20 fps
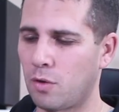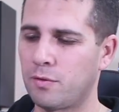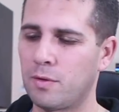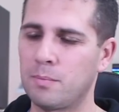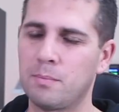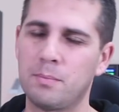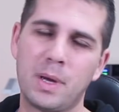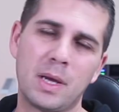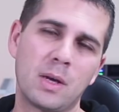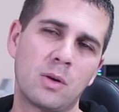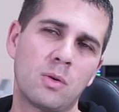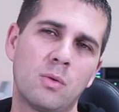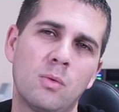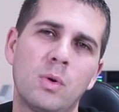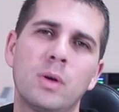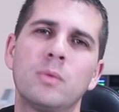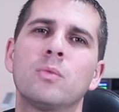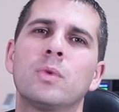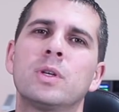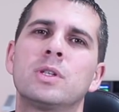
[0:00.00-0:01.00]
of a bigger
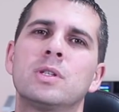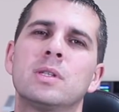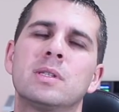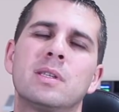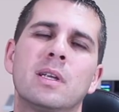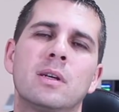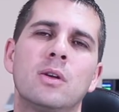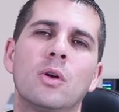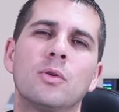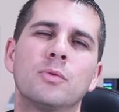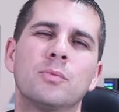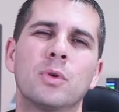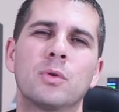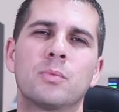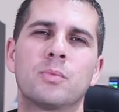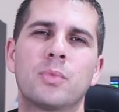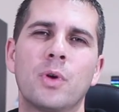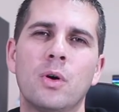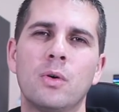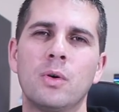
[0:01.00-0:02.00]
one which is the notebook
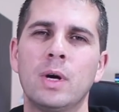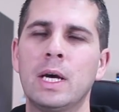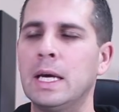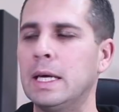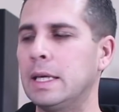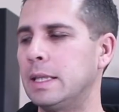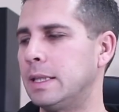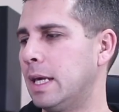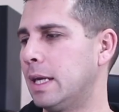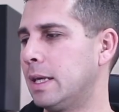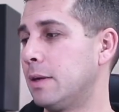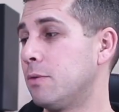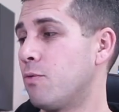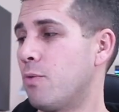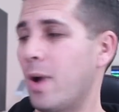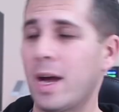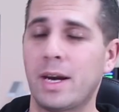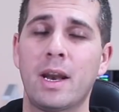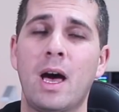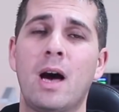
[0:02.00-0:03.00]
pro then
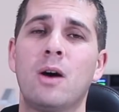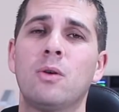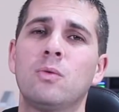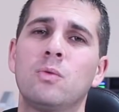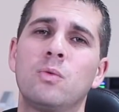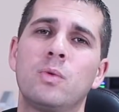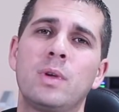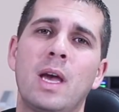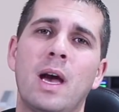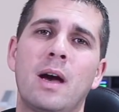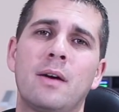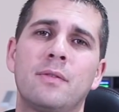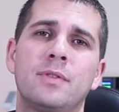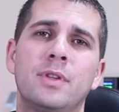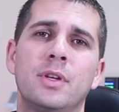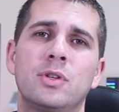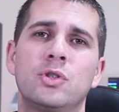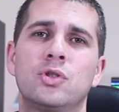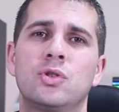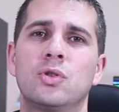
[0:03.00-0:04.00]
right now we have
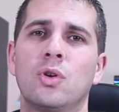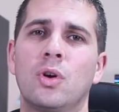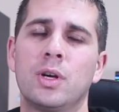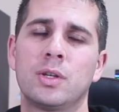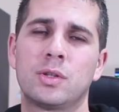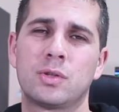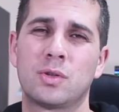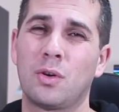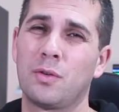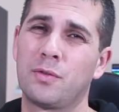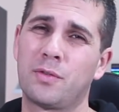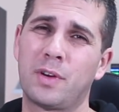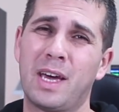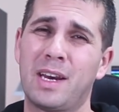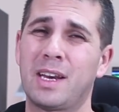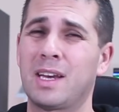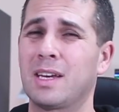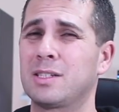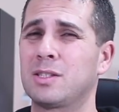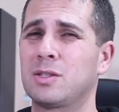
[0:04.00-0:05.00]
the choice of
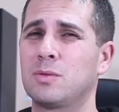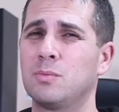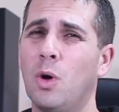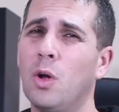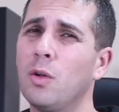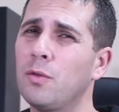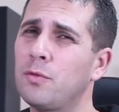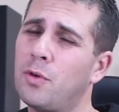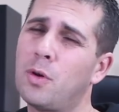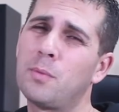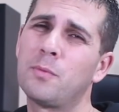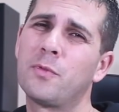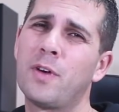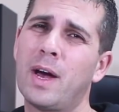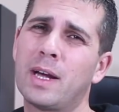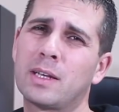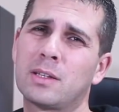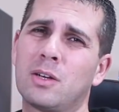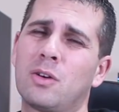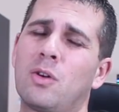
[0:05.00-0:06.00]
getting a small form
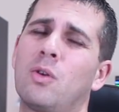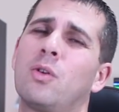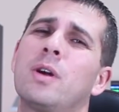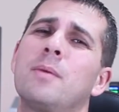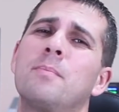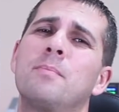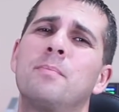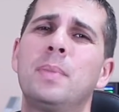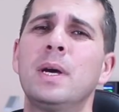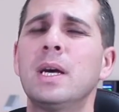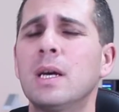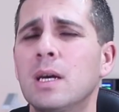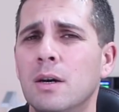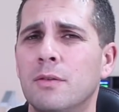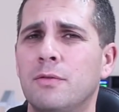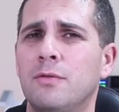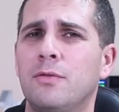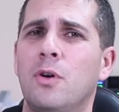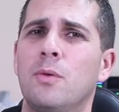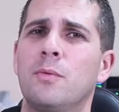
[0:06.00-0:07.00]
factor or a
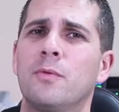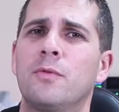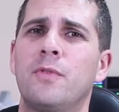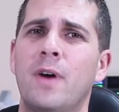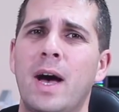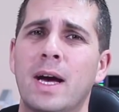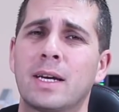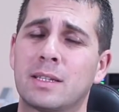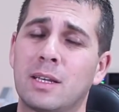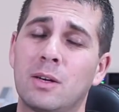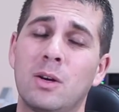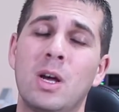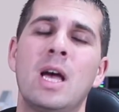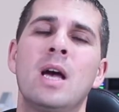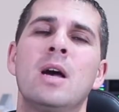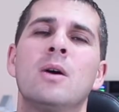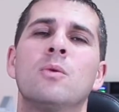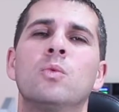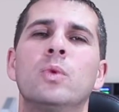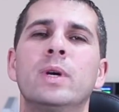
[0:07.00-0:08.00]
bigger form factor
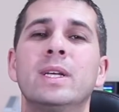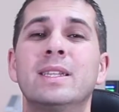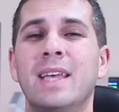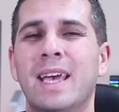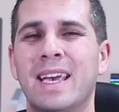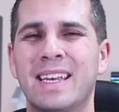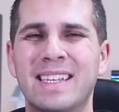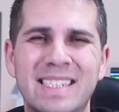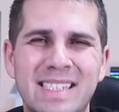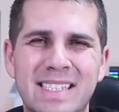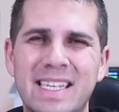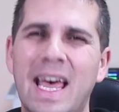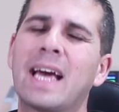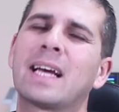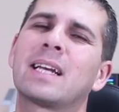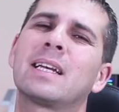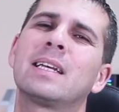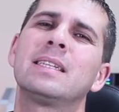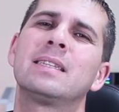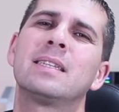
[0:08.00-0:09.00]
with
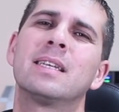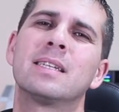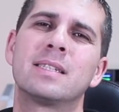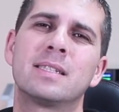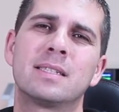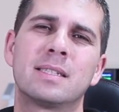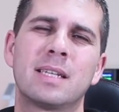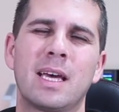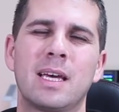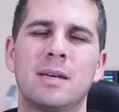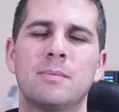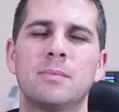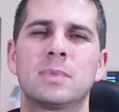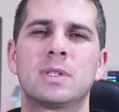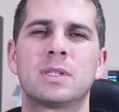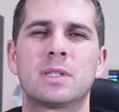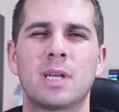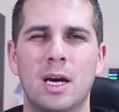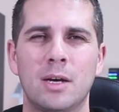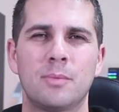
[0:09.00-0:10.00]
exactly the same
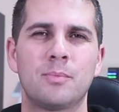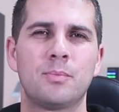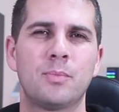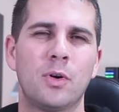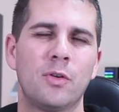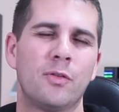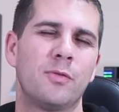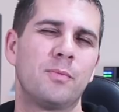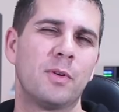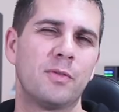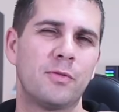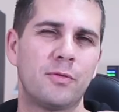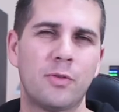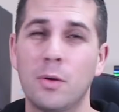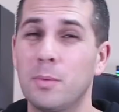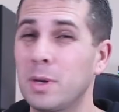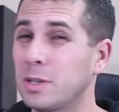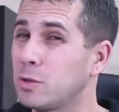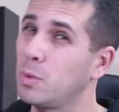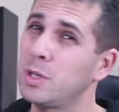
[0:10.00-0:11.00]
type of
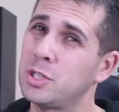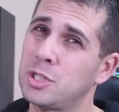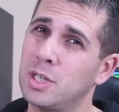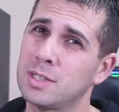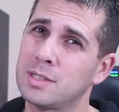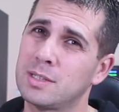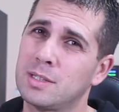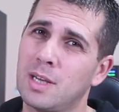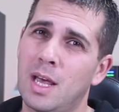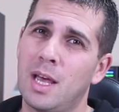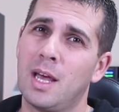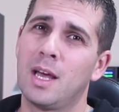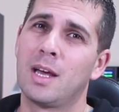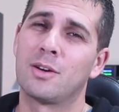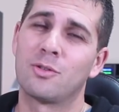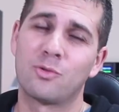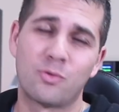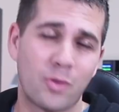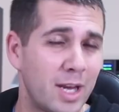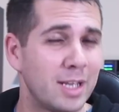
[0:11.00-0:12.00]
performance which is
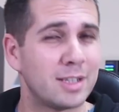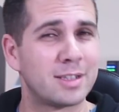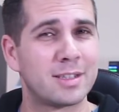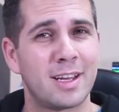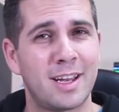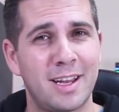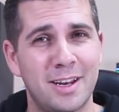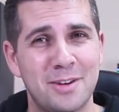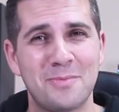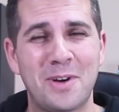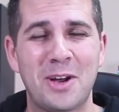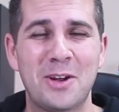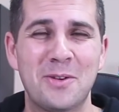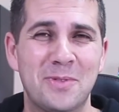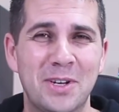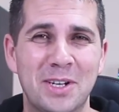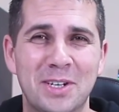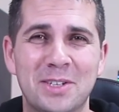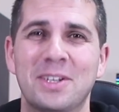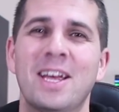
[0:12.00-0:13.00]
great in my
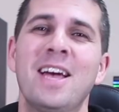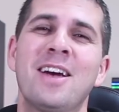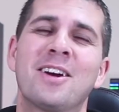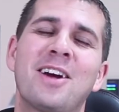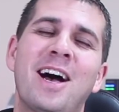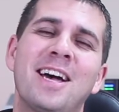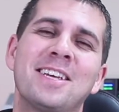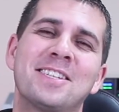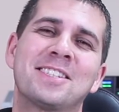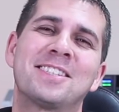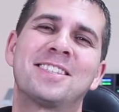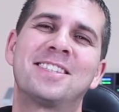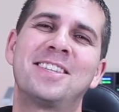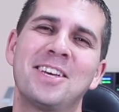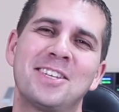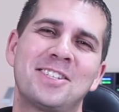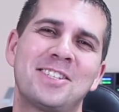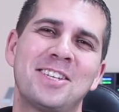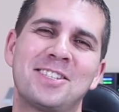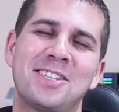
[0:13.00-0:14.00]
opinion. Guys,
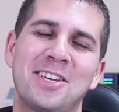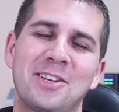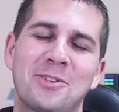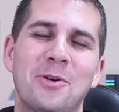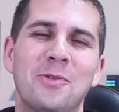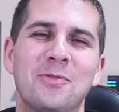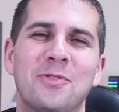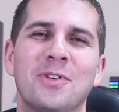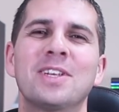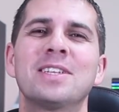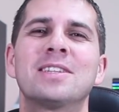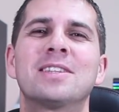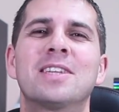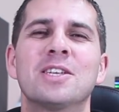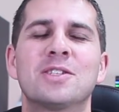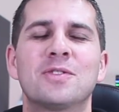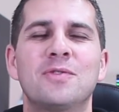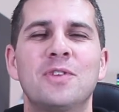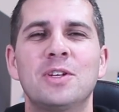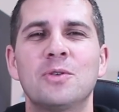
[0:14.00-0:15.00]
this is it. Hopefully
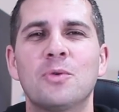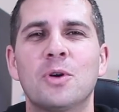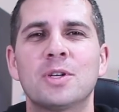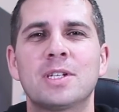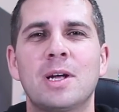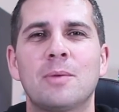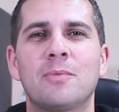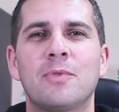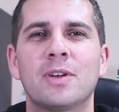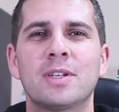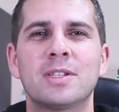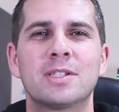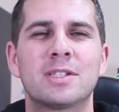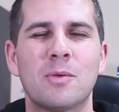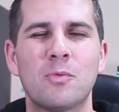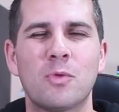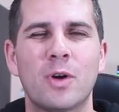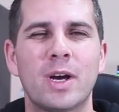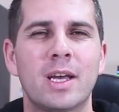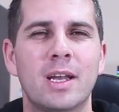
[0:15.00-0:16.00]
this video was helpful in
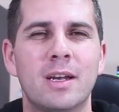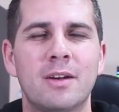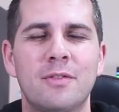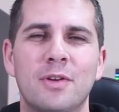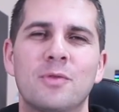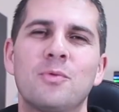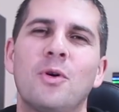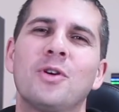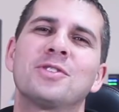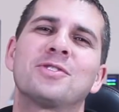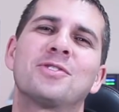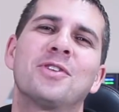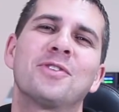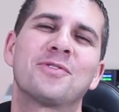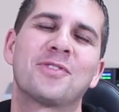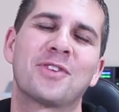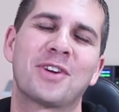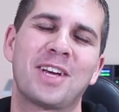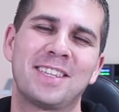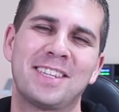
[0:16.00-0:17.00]
some way and if it was,
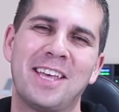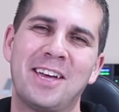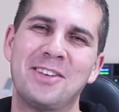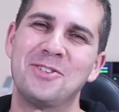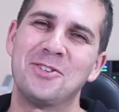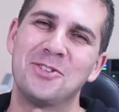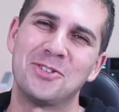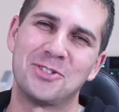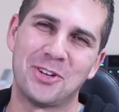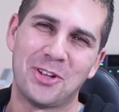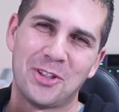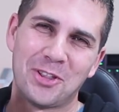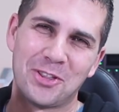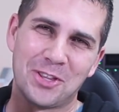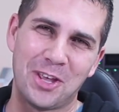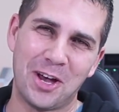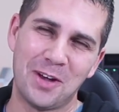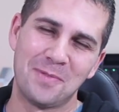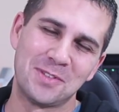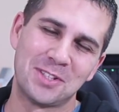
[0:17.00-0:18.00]
don't forget that usual
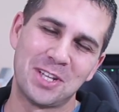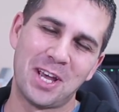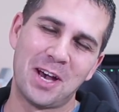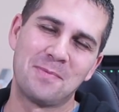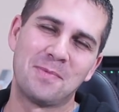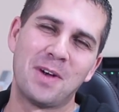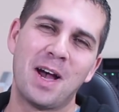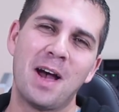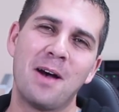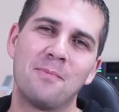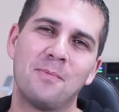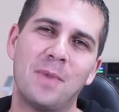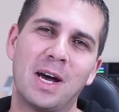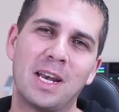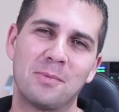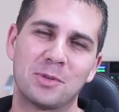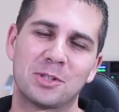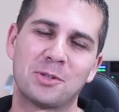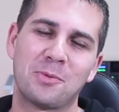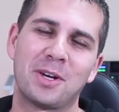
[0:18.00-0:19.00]
thumbs up. My
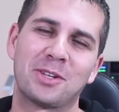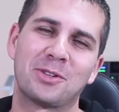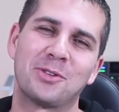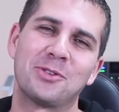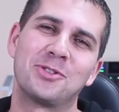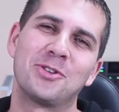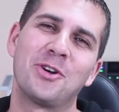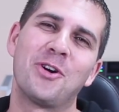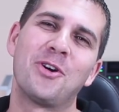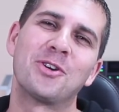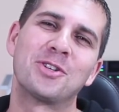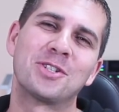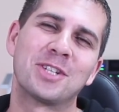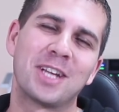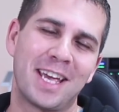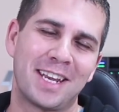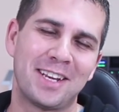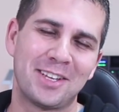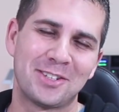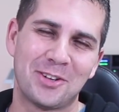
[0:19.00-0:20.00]
name is Roberto Jorge
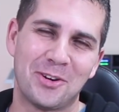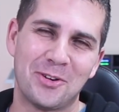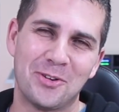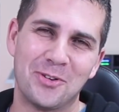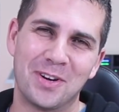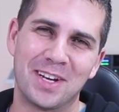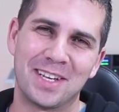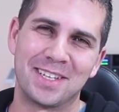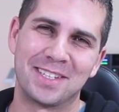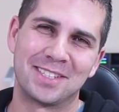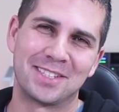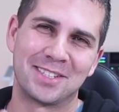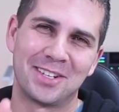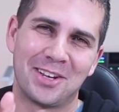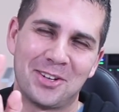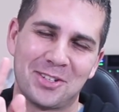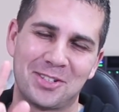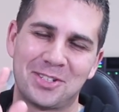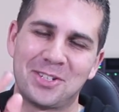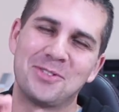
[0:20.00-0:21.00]
and as always,
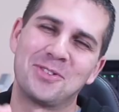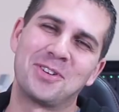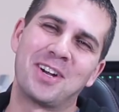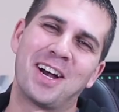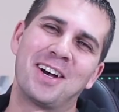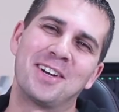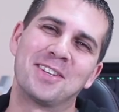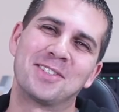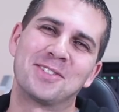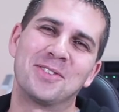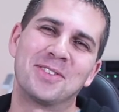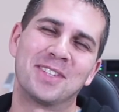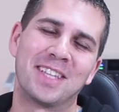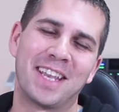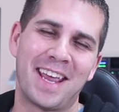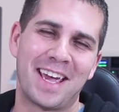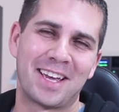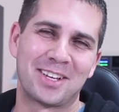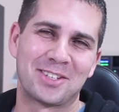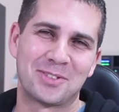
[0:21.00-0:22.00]
I'll see you guys on
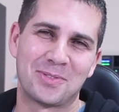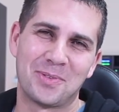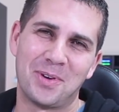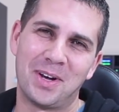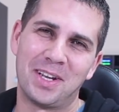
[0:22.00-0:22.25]
the next